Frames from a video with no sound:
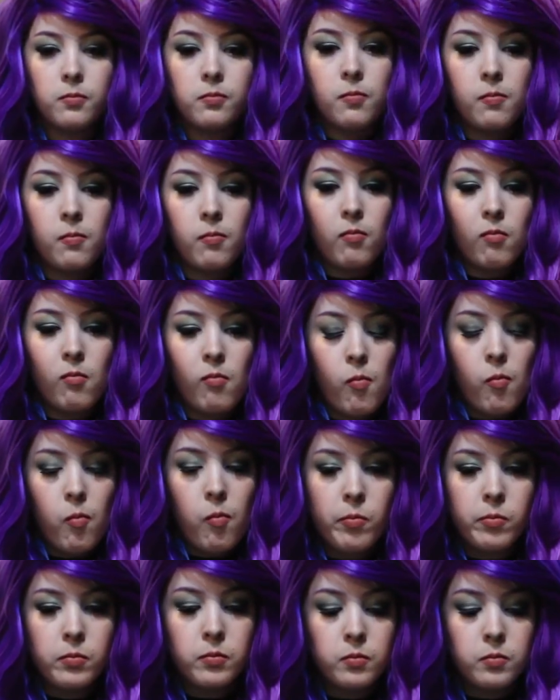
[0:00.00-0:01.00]

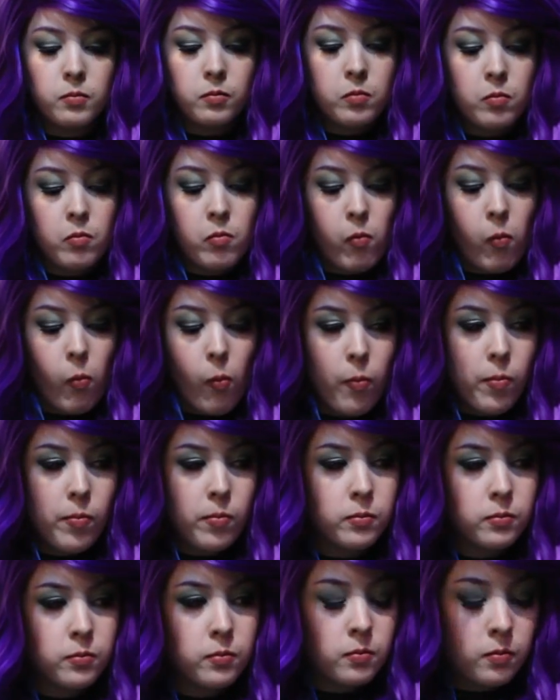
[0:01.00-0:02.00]

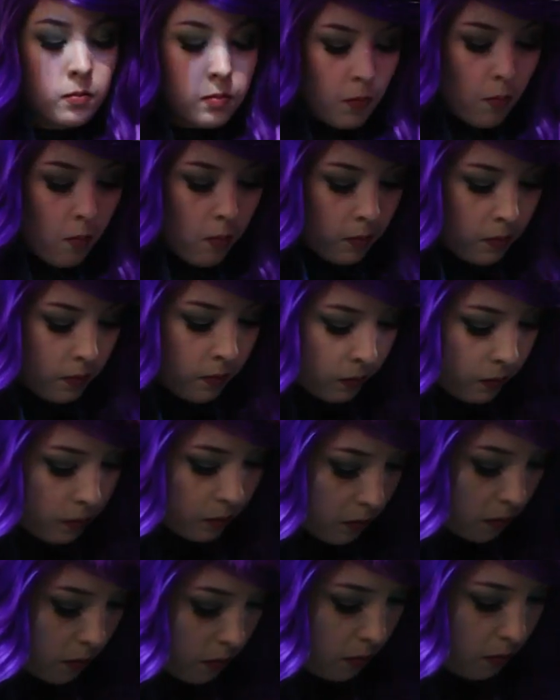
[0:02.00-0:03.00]

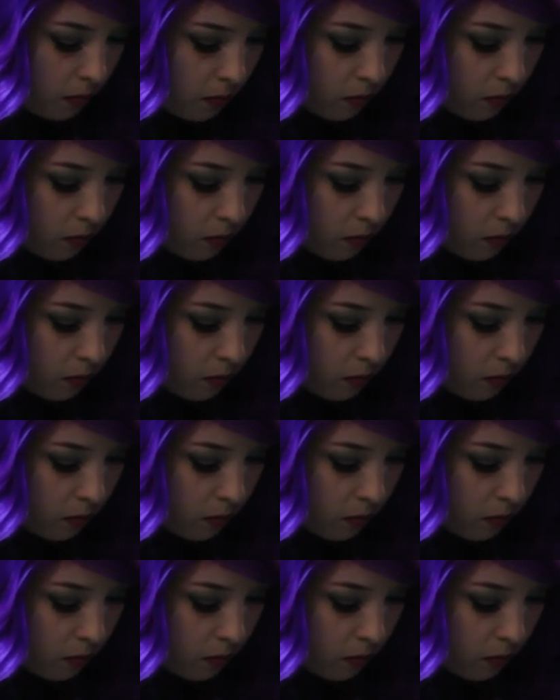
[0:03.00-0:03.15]
No words are spoken by the person on screen.